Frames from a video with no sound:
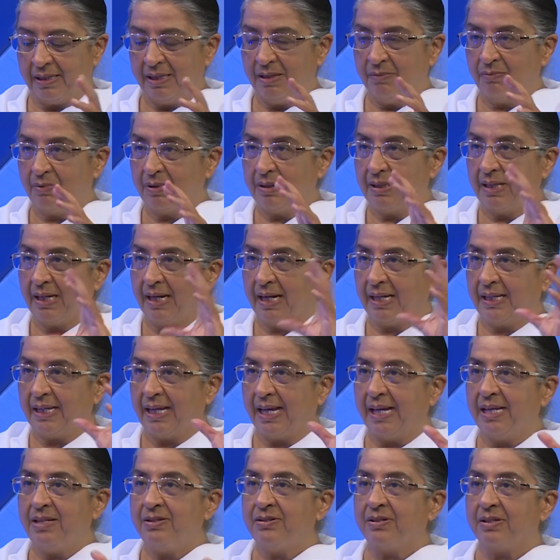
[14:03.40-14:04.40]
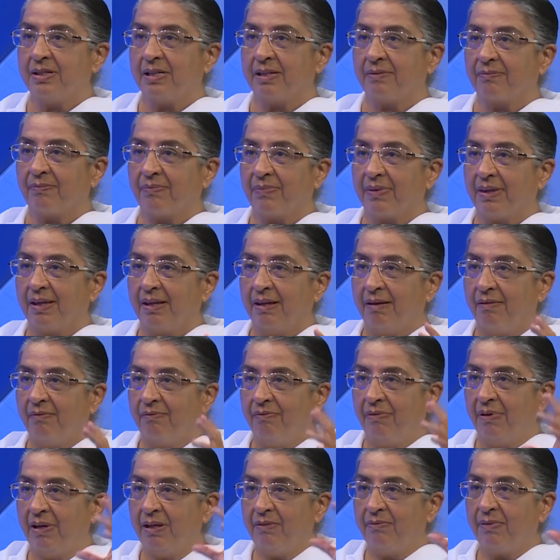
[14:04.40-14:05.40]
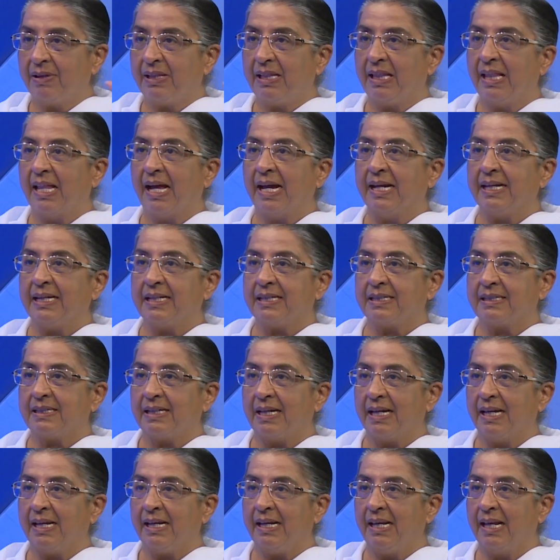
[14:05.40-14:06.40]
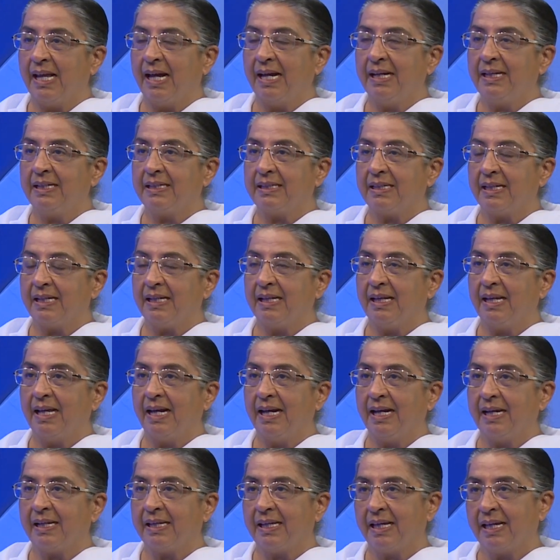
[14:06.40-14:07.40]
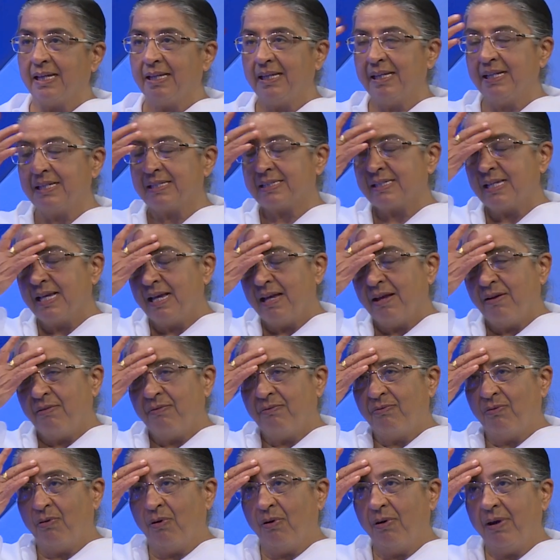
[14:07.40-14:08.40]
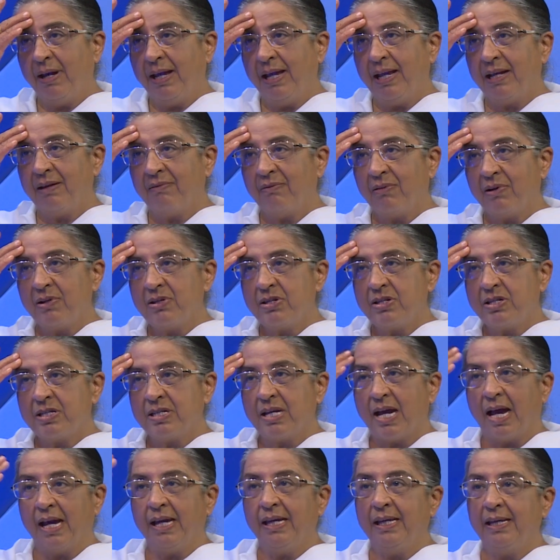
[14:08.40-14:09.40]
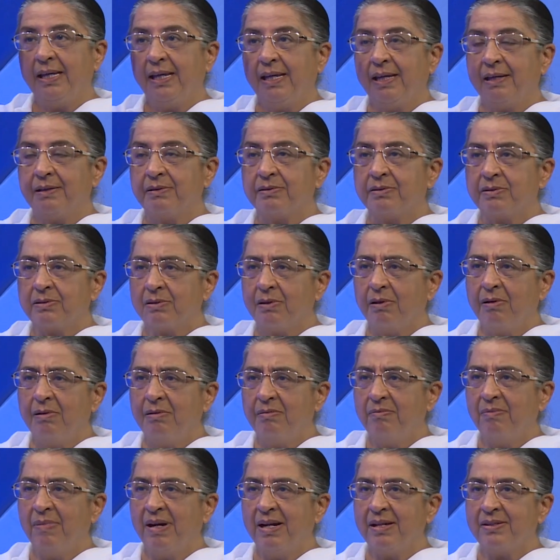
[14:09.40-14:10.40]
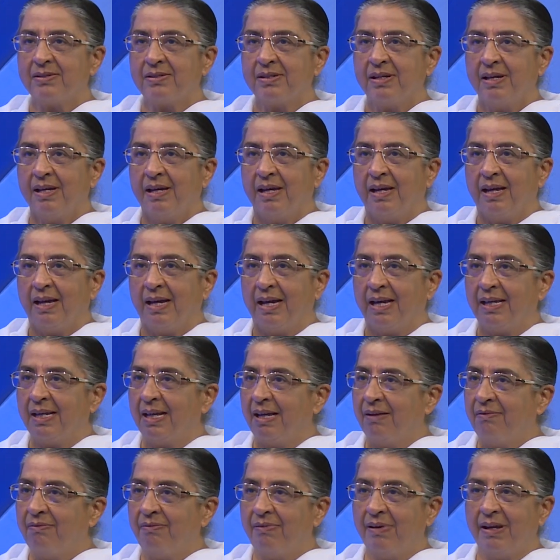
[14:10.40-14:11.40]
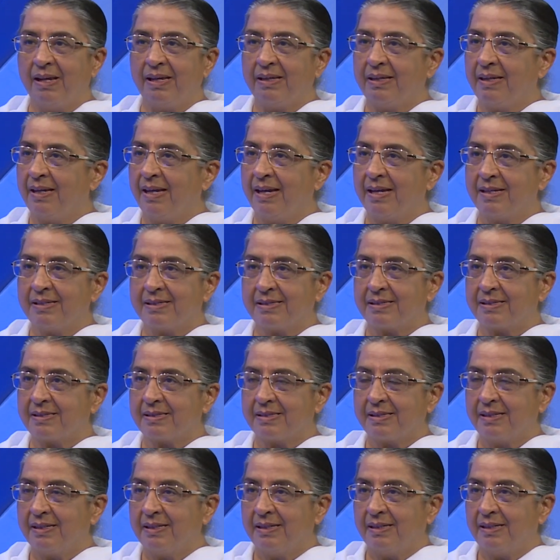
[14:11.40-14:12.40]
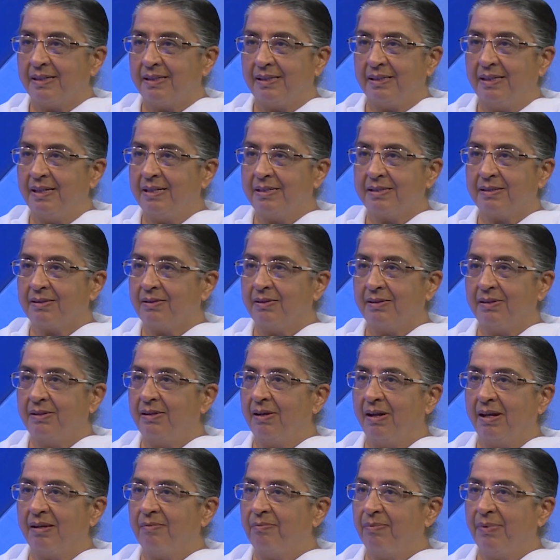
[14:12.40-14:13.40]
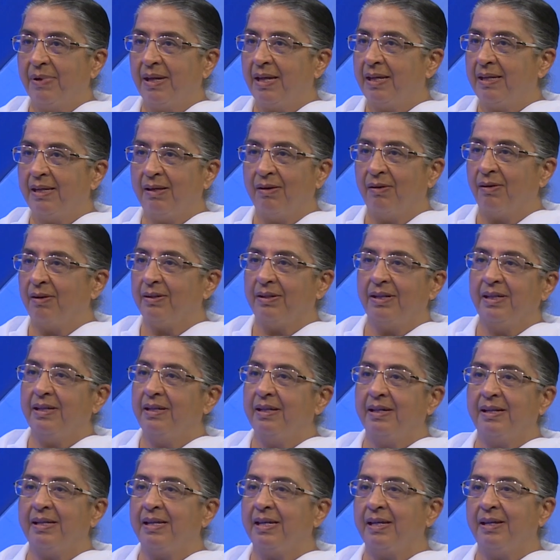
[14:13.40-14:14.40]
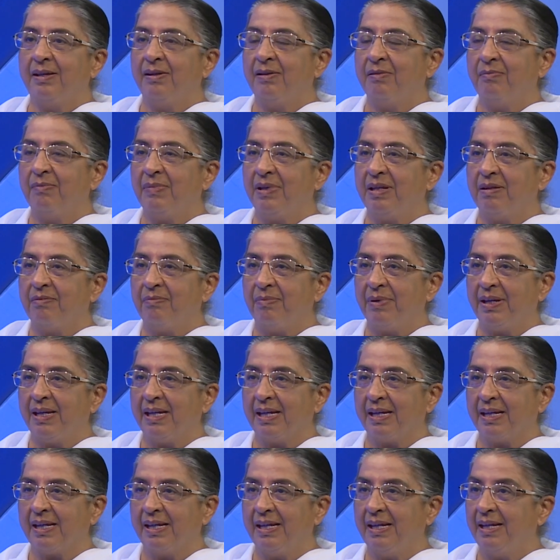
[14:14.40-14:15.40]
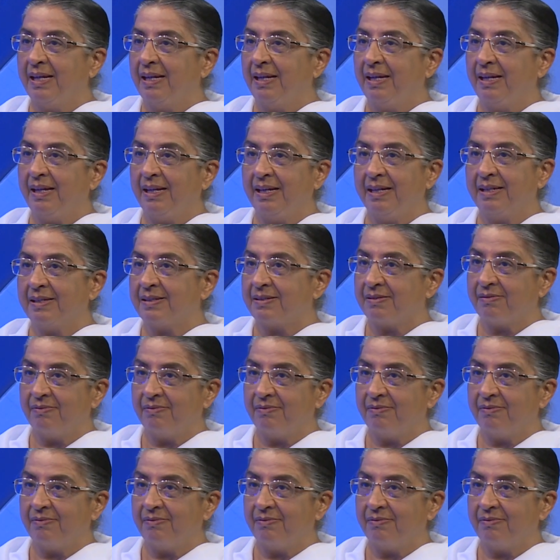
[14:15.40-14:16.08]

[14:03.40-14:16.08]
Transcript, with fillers: he was like an angel, mm. filled with light and light and light, and his forehead was shining so much. And I felt, yes, this could not be any ordinary human being. He is